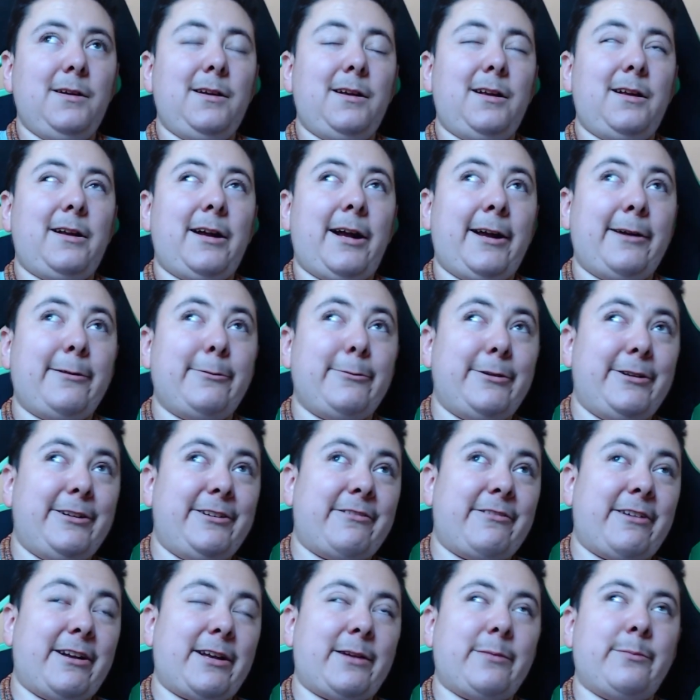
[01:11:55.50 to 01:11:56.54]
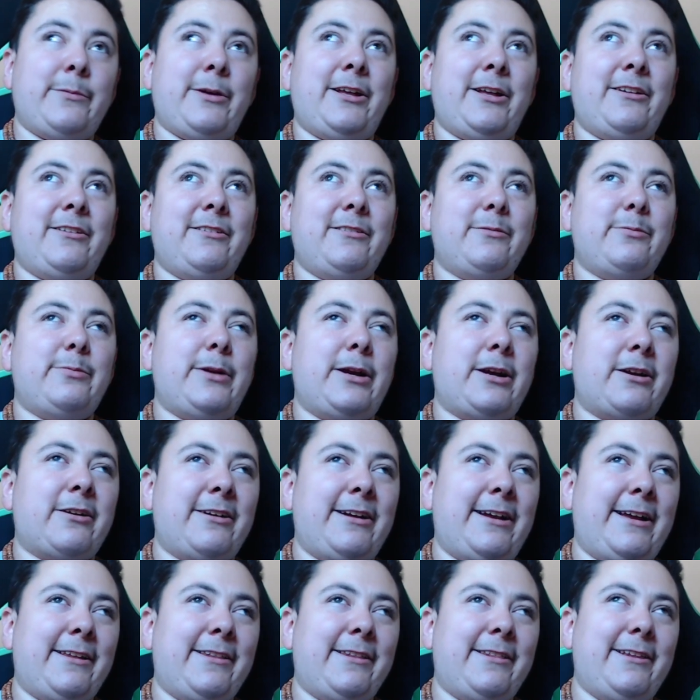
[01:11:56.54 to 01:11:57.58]
I would recommend
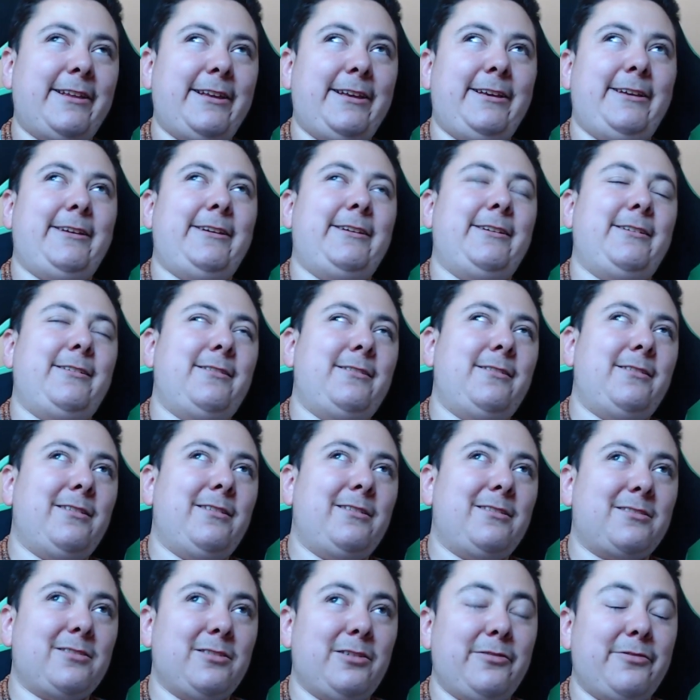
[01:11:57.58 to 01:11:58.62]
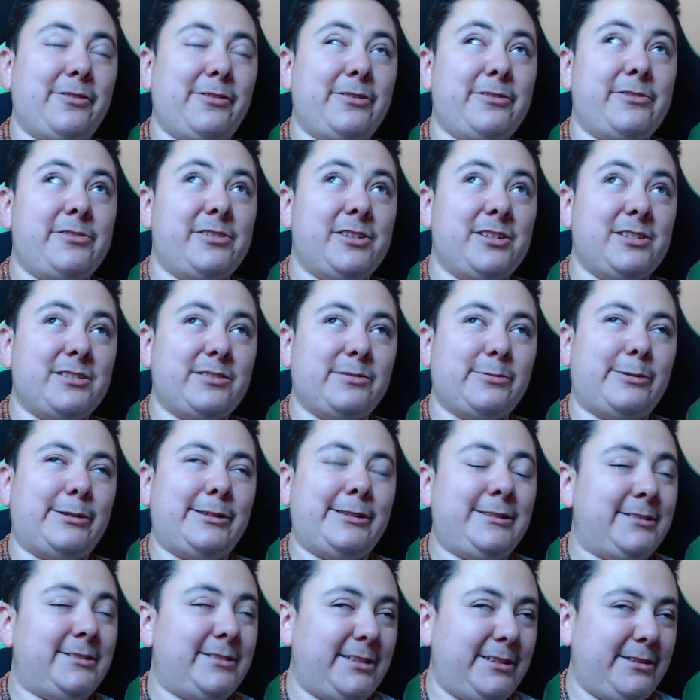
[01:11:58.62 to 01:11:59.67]
pairing so if you just
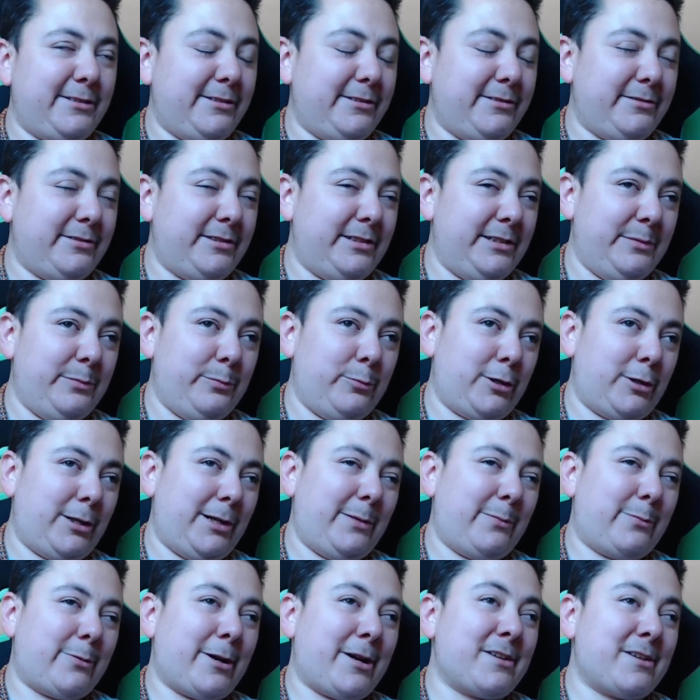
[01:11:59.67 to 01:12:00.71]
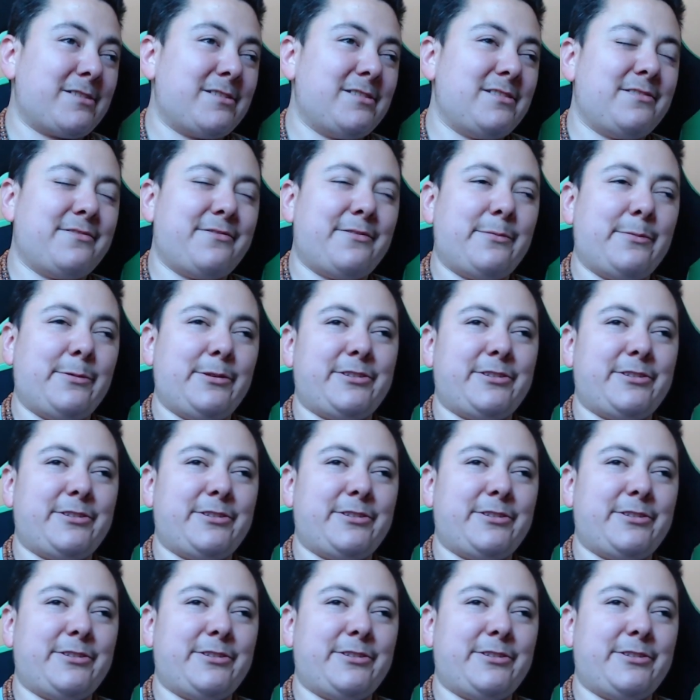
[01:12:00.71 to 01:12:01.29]
wanted to do the morning practice from the